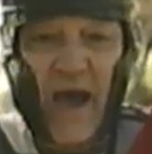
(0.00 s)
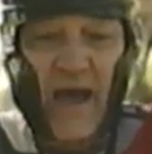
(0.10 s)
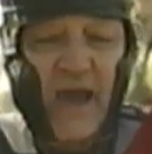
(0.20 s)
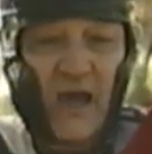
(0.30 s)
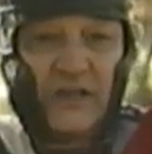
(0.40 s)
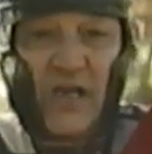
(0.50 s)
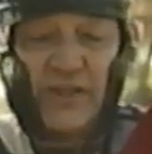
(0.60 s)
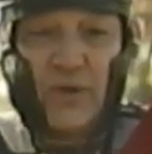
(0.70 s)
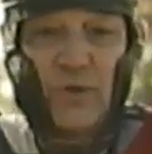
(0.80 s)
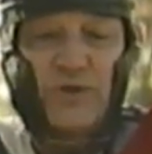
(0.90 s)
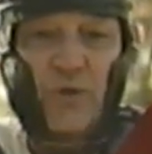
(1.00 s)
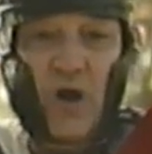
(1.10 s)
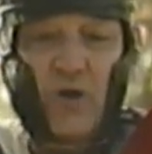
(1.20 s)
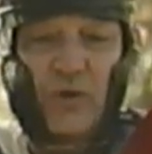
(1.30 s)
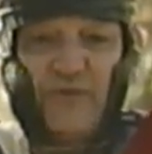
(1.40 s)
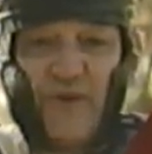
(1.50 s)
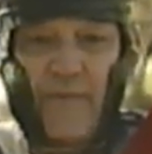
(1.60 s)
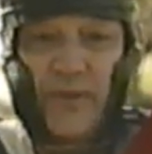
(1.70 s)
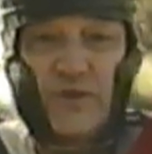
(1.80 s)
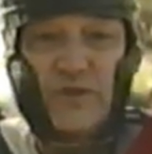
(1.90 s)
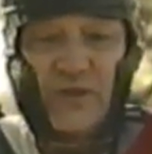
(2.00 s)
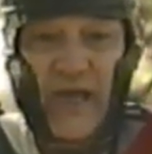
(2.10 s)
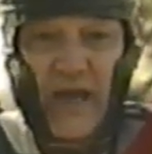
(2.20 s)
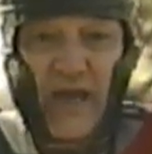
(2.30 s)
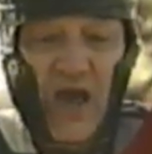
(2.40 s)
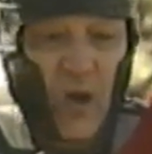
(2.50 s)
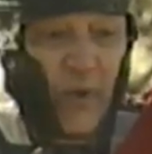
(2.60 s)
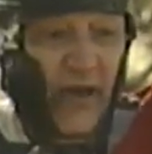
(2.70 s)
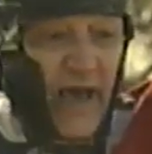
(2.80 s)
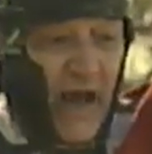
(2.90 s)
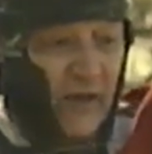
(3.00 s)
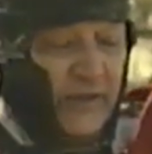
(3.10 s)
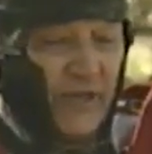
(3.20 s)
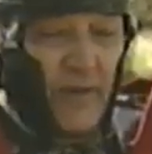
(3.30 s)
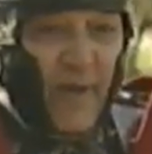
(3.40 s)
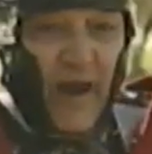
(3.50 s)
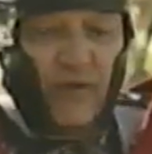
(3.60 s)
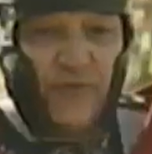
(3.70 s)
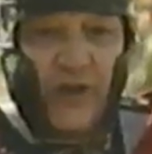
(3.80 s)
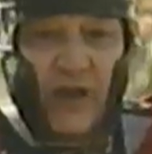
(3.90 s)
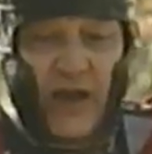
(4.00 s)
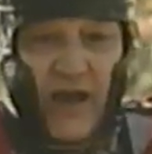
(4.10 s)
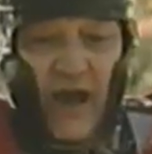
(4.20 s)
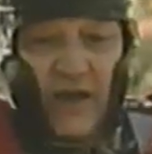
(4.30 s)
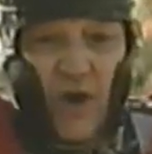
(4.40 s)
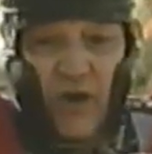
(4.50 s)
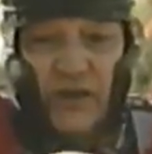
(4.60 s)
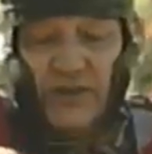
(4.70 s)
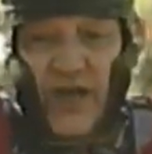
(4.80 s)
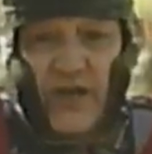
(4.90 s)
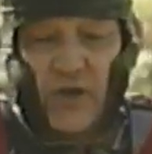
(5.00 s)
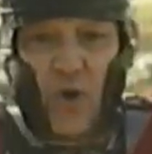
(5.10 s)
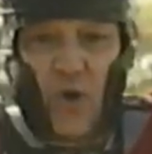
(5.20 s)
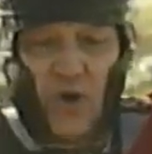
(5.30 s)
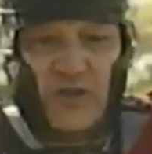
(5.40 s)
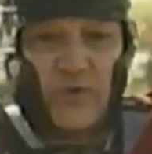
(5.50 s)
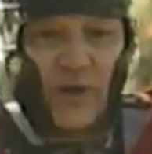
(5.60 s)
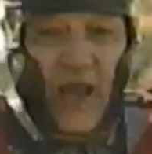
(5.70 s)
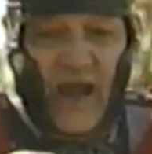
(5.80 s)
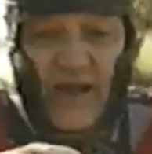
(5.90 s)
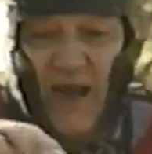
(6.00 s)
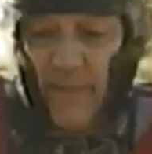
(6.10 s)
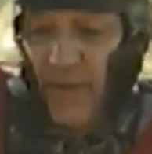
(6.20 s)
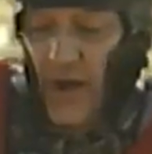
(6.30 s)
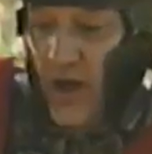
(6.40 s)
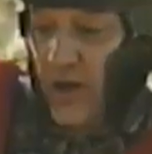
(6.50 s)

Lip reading: came by. Nothing was wrong with Fabius today. We got out on the battlefield, and all the 10 cohorts were lined